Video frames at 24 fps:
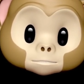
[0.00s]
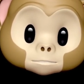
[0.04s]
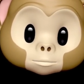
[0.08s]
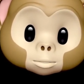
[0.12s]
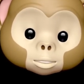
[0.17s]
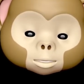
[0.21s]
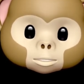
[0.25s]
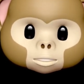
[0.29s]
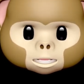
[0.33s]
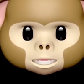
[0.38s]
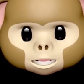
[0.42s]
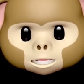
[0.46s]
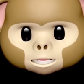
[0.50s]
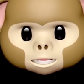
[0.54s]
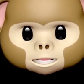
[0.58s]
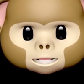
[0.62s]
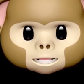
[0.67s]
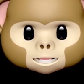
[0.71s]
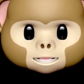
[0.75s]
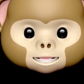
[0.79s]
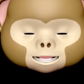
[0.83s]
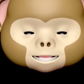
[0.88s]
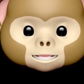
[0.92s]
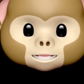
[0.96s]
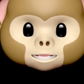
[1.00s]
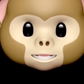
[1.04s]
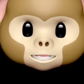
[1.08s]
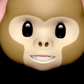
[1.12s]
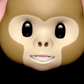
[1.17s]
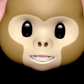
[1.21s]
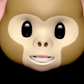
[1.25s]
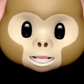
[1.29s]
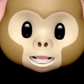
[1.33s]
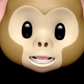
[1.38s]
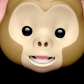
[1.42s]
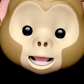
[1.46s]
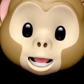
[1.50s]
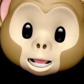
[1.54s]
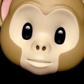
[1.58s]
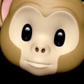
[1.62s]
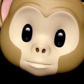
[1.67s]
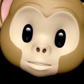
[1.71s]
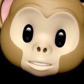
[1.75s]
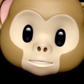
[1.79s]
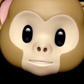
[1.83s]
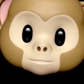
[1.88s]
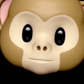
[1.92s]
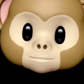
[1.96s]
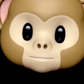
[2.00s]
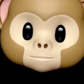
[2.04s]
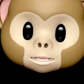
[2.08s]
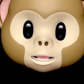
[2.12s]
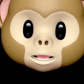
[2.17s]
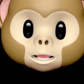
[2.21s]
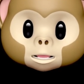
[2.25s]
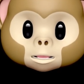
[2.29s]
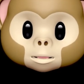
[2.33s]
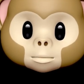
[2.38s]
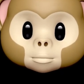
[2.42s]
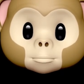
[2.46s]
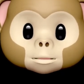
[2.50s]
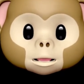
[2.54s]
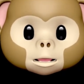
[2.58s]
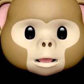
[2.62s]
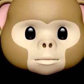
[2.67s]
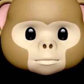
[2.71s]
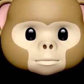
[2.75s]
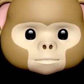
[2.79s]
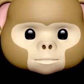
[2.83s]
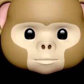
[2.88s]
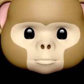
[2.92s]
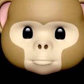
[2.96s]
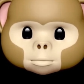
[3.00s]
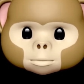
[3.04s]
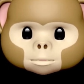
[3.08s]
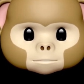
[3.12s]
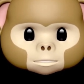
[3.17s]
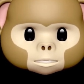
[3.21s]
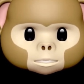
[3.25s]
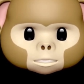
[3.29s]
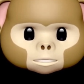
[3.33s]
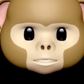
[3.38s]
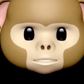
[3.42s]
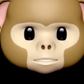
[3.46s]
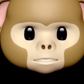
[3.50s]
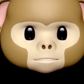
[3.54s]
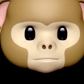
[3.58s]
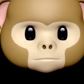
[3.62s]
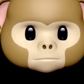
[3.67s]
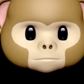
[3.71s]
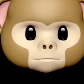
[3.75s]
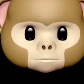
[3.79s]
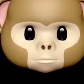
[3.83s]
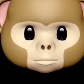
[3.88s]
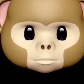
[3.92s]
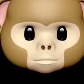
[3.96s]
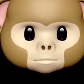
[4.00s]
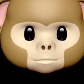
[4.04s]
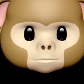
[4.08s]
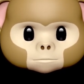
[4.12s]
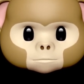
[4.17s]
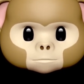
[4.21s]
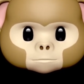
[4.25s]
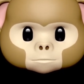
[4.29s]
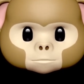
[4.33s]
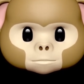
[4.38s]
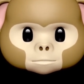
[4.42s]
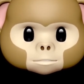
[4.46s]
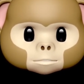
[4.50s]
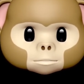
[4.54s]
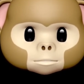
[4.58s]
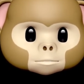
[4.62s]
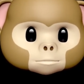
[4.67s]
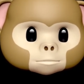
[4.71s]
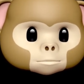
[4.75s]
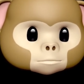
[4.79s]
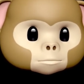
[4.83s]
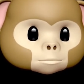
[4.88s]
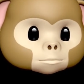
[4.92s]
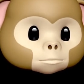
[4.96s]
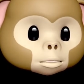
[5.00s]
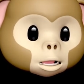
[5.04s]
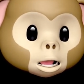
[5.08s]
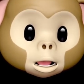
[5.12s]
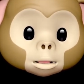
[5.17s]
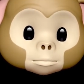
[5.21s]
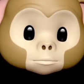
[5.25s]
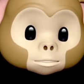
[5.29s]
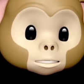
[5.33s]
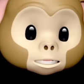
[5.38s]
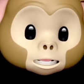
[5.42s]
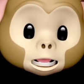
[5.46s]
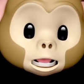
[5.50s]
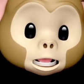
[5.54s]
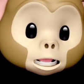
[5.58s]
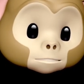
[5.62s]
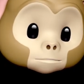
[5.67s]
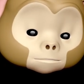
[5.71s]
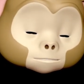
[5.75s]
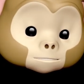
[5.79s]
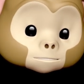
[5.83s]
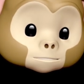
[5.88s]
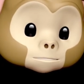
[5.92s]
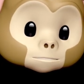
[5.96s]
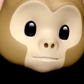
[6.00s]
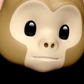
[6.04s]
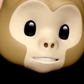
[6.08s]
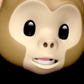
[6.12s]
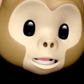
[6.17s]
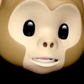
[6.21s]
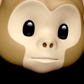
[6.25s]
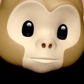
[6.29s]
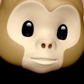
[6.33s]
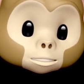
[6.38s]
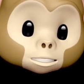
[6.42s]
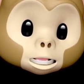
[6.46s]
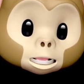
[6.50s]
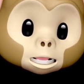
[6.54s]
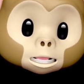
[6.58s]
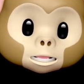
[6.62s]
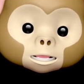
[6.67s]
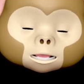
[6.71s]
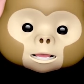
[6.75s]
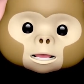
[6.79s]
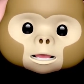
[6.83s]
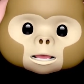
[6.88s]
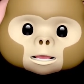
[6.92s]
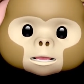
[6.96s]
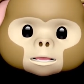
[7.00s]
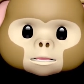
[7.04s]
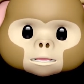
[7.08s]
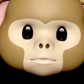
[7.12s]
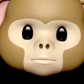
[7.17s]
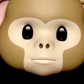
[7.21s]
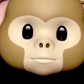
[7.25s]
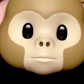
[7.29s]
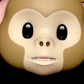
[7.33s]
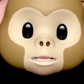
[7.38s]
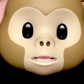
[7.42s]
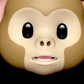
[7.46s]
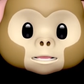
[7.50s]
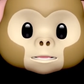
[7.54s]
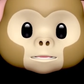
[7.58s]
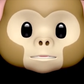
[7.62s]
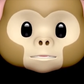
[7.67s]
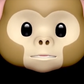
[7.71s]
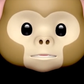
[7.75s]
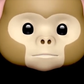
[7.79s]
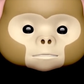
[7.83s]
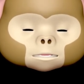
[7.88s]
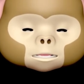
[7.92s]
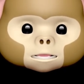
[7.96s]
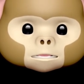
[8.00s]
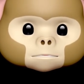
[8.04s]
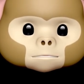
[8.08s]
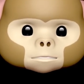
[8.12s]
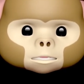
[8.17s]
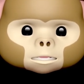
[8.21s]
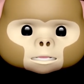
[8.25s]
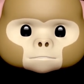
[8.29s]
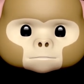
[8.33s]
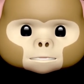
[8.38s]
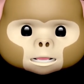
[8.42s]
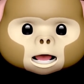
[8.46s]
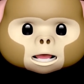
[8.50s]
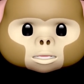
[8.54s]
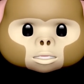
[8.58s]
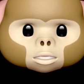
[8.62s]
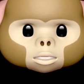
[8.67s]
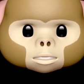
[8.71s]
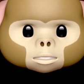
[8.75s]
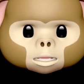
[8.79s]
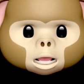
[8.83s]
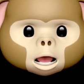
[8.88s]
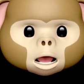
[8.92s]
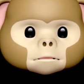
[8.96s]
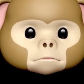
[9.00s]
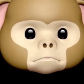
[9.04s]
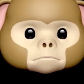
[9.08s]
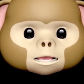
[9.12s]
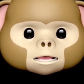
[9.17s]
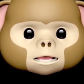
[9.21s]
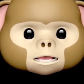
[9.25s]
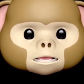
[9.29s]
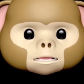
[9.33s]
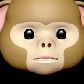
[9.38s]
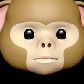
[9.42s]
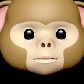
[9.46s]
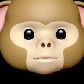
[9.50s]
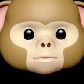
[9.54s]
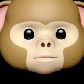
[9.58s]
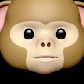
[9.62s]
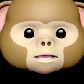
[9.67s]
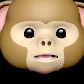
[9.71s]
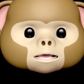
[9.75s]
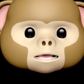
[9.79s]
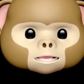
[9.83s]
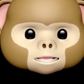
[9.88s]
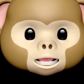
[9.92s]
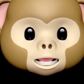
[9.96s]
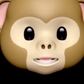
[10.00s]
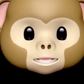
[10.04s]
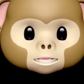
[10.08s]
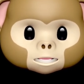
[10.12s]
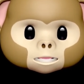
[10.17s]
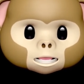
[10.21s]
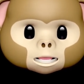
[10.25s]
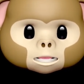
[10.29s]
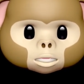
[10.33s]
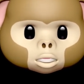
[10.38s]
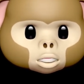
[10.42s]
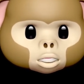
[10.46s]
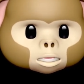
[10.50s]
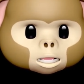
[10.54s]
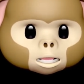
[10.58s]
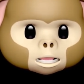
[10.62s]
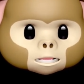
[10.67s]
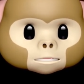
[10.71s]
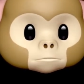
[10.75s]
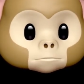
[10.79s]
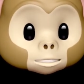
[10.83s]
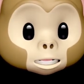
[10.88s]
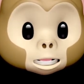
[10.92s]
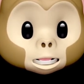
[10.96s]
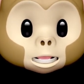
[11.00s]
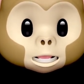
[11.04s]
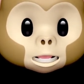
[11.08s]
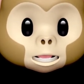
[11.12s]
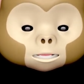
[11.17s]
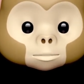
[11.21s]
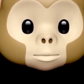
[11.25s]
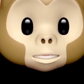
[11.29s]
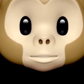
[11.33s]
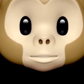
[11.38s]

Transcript: should take at least an hour. One hour, 20 minutes to hour and a half, I would say. So you can, you can, you can imagine how many of these sets a DJ can play